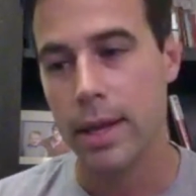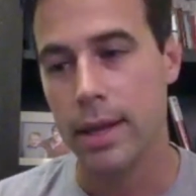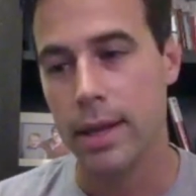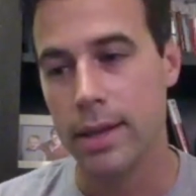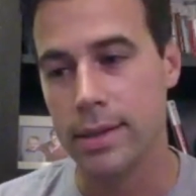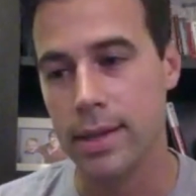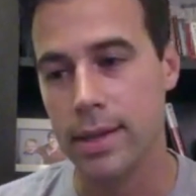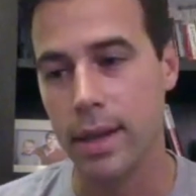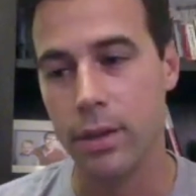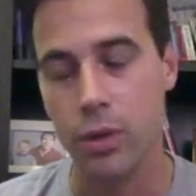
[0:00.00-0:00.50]
He
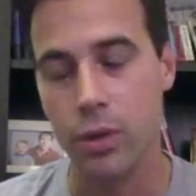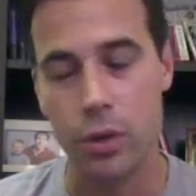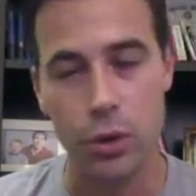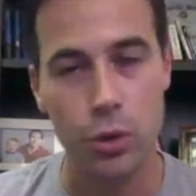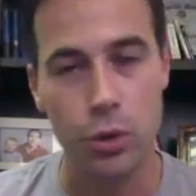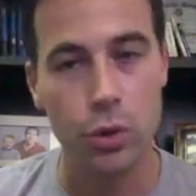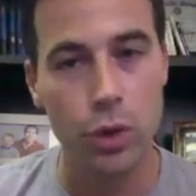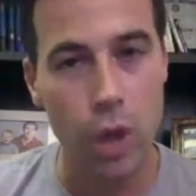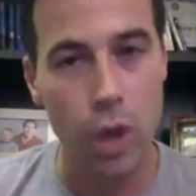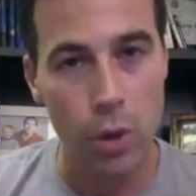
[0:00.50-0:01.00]
said that
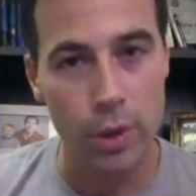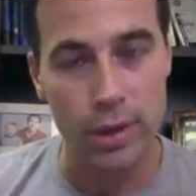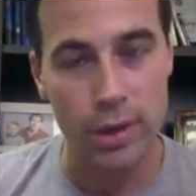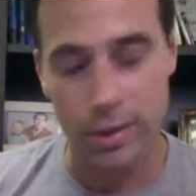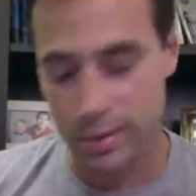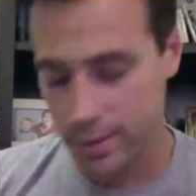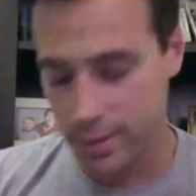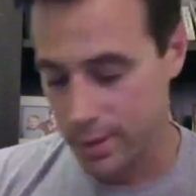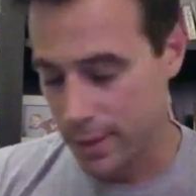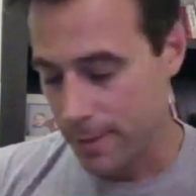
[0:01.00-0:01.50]
you'll
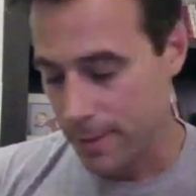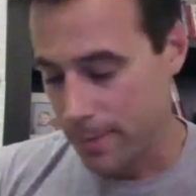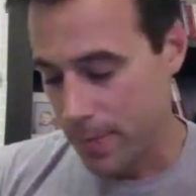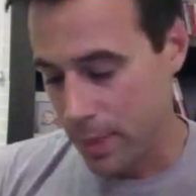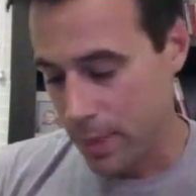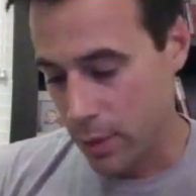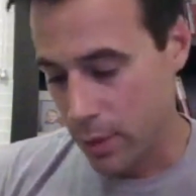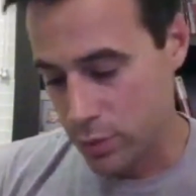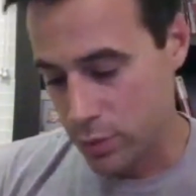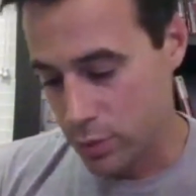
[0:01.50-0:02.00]
notice
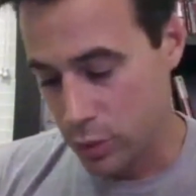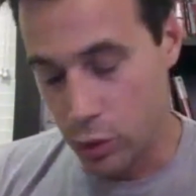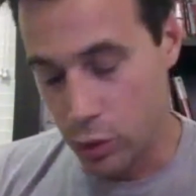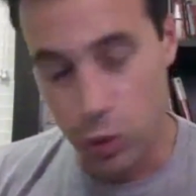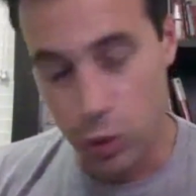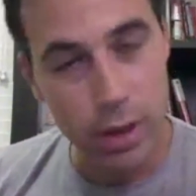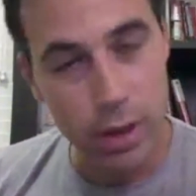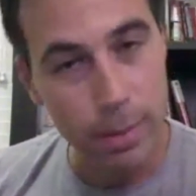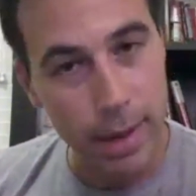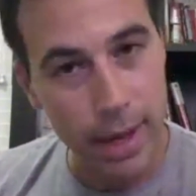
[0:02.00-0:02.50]
there's
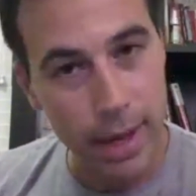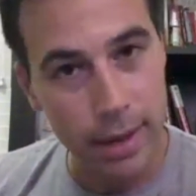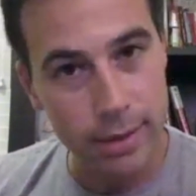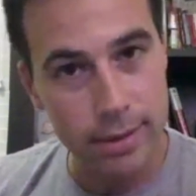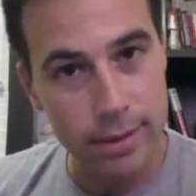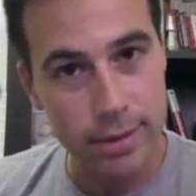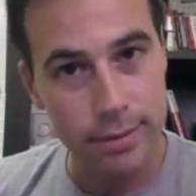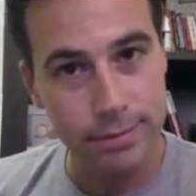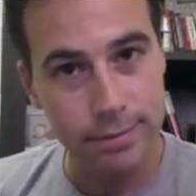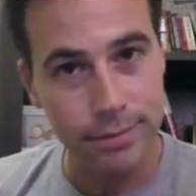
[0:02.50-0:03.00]
good
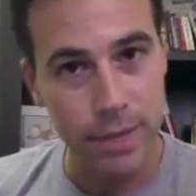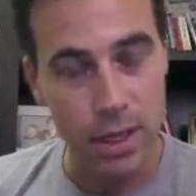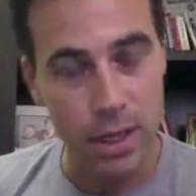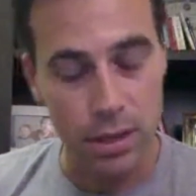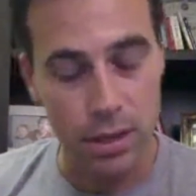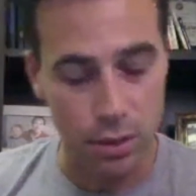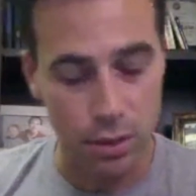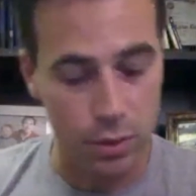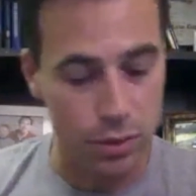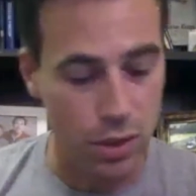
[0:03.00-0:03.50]
commands, and
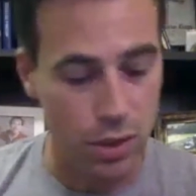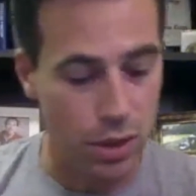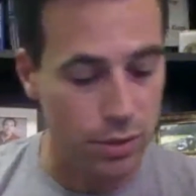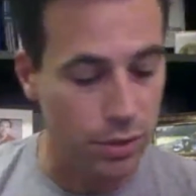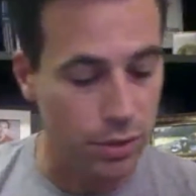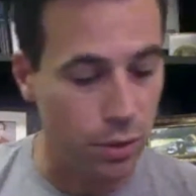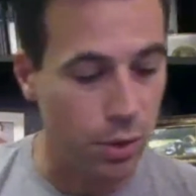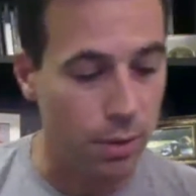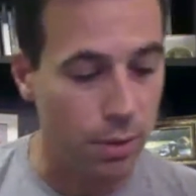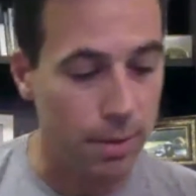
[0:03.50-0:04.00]
then there's
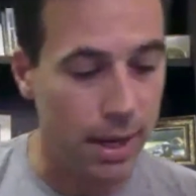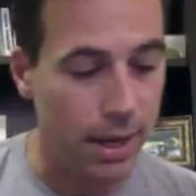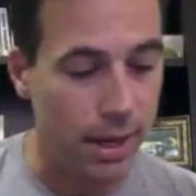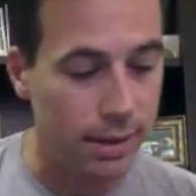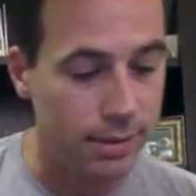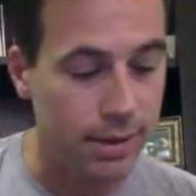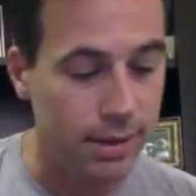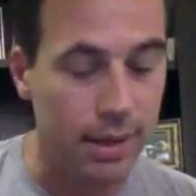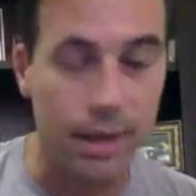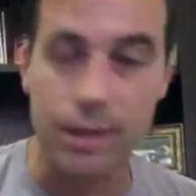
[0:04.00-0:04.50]
also
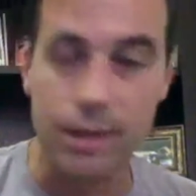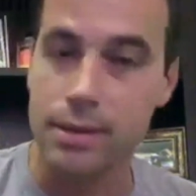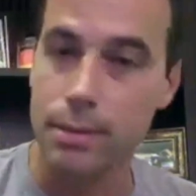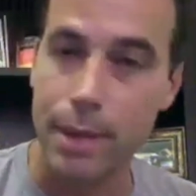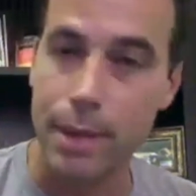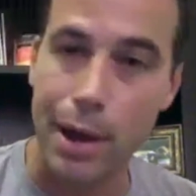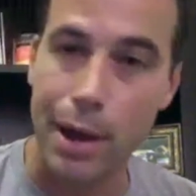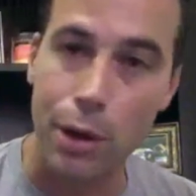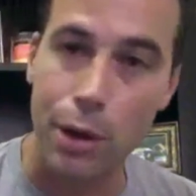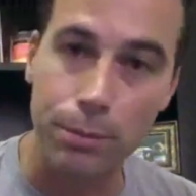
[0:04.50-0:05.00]
commands that need some help.